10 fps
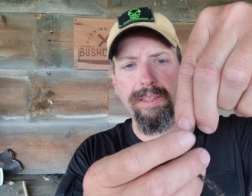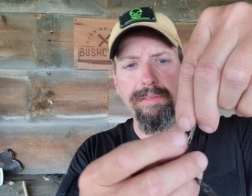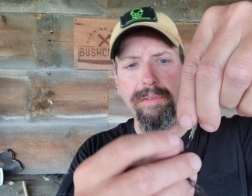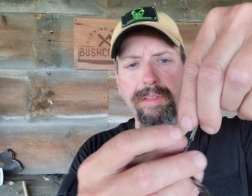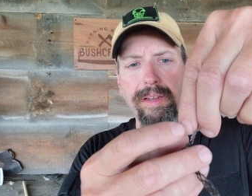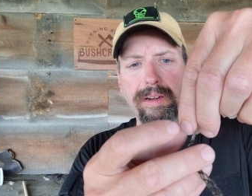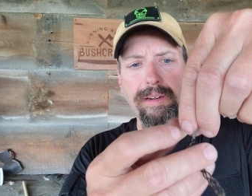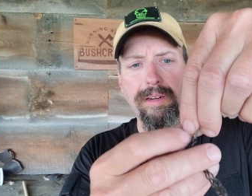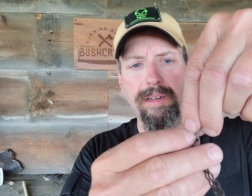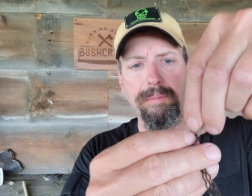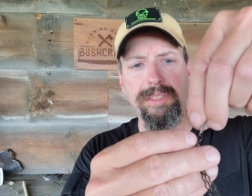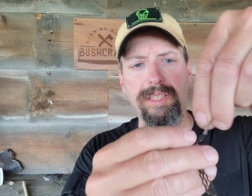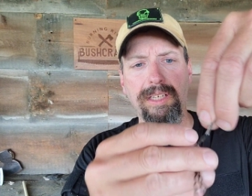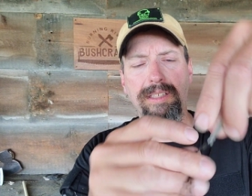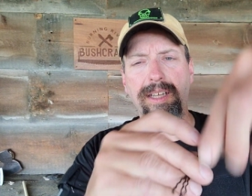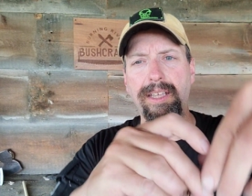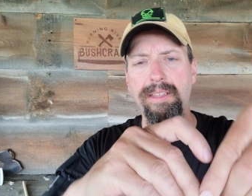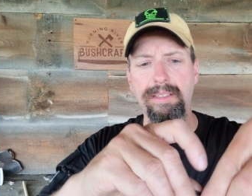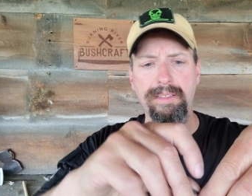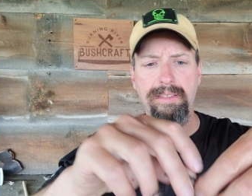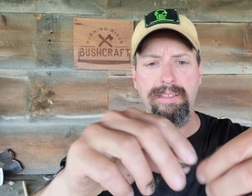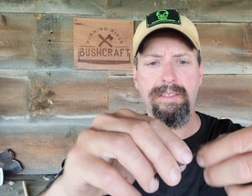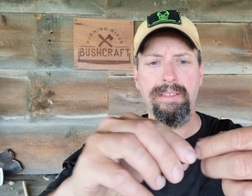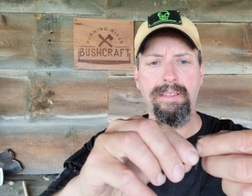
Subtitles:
line through there, I'm just going to tie this